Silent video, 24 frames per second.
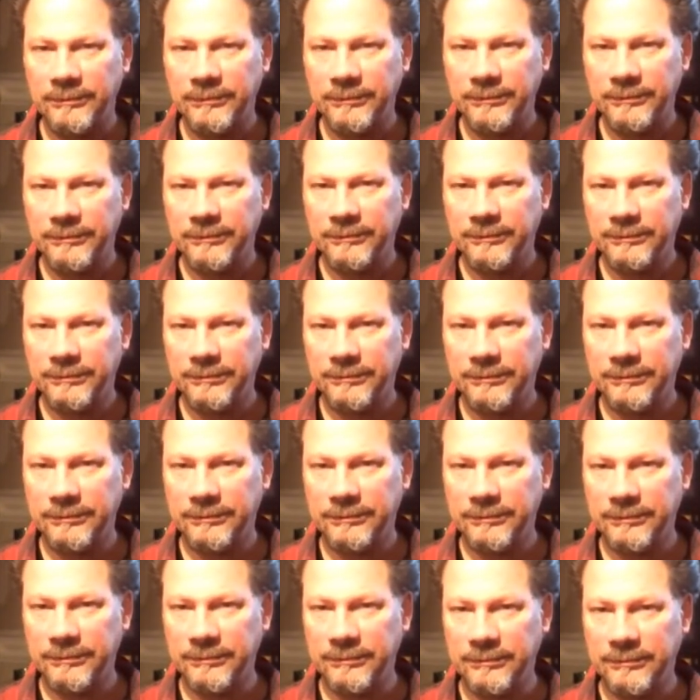
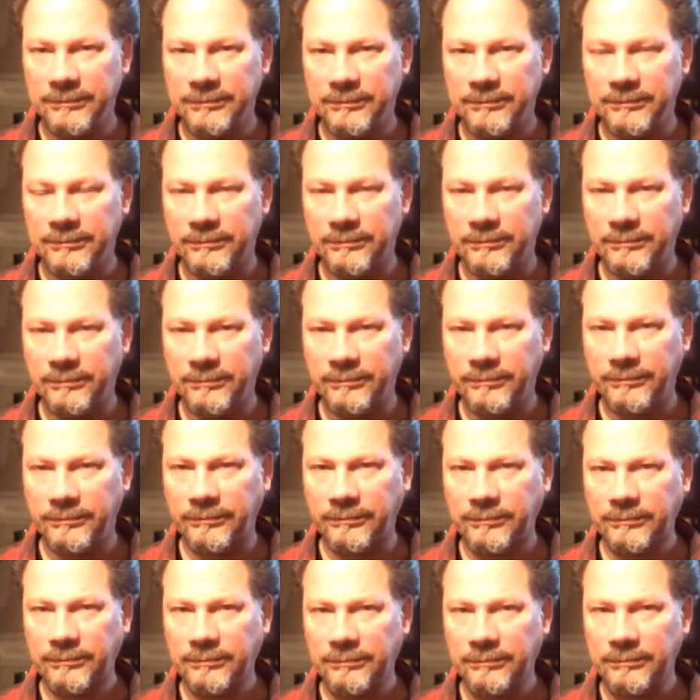
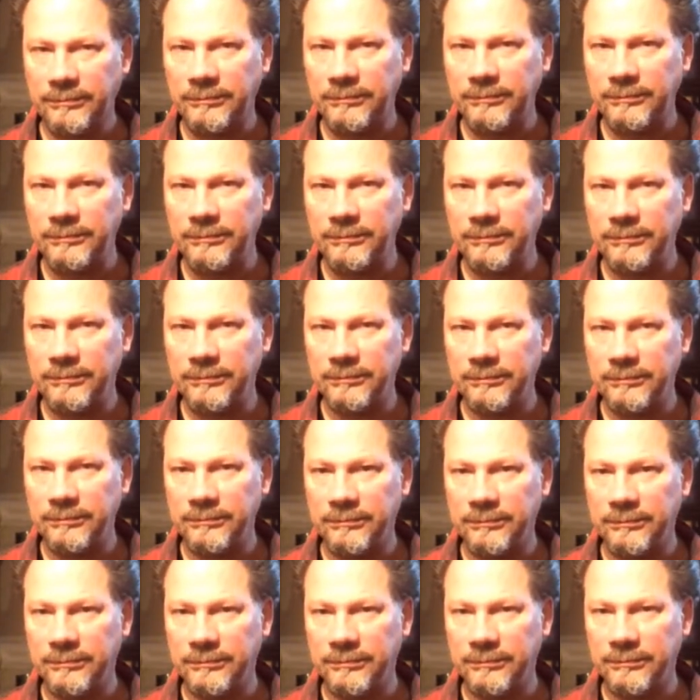
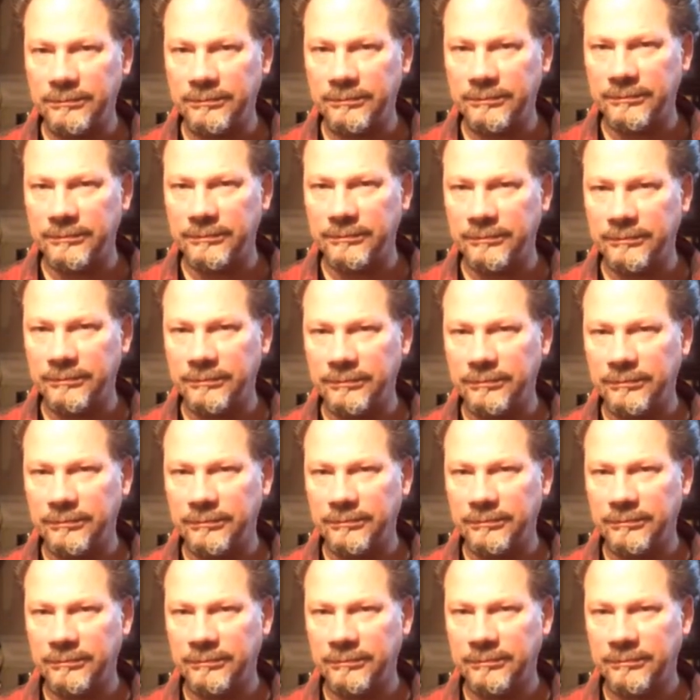
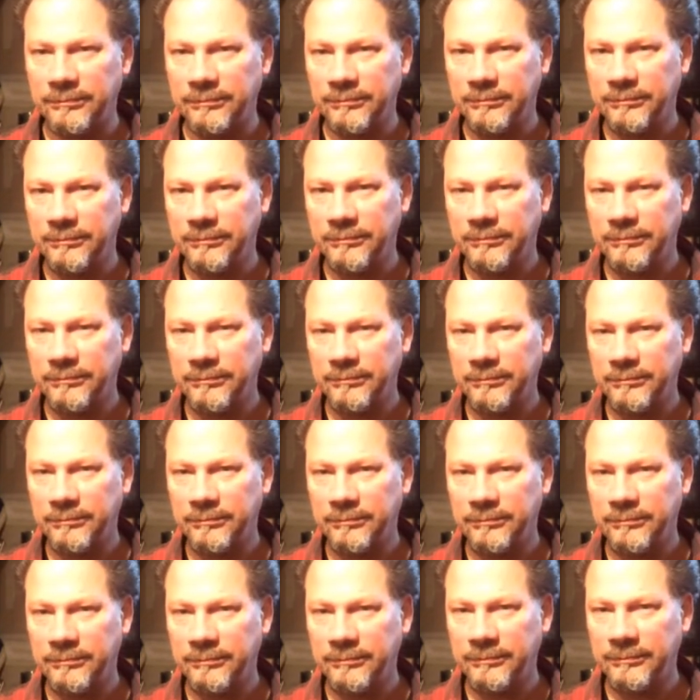
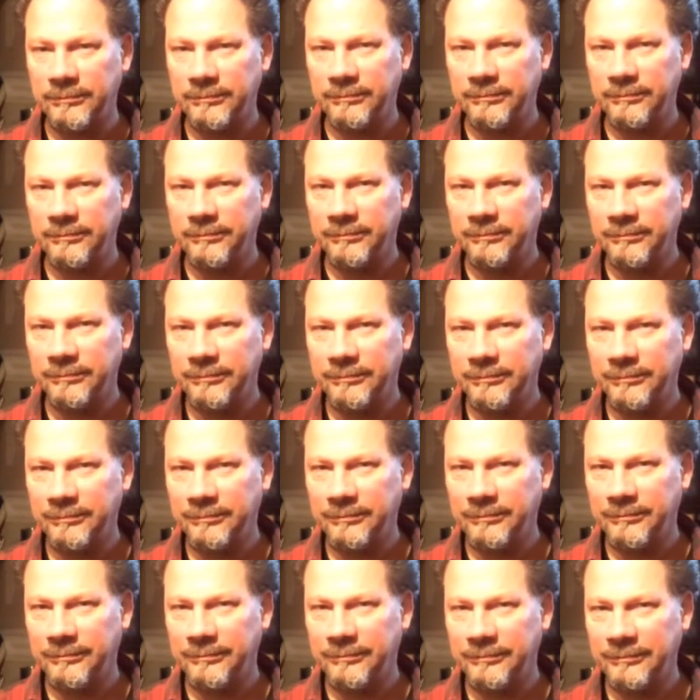
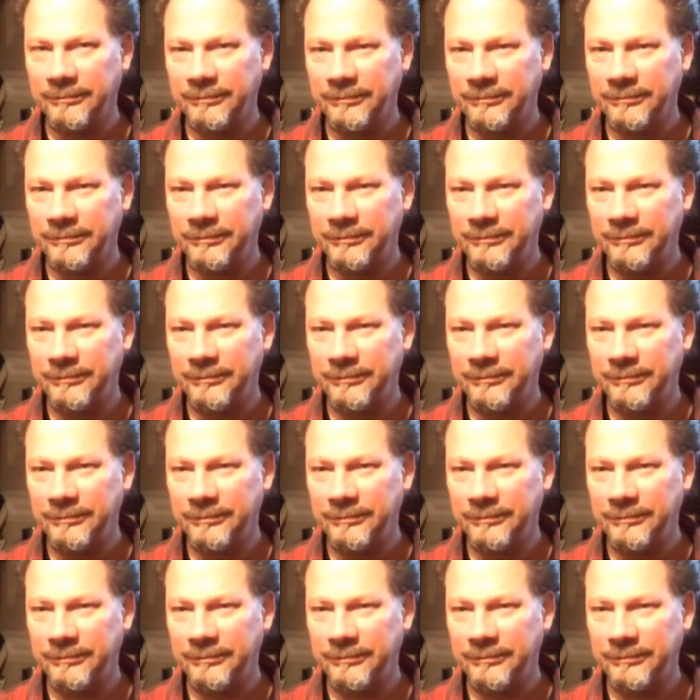This person isn't speaking.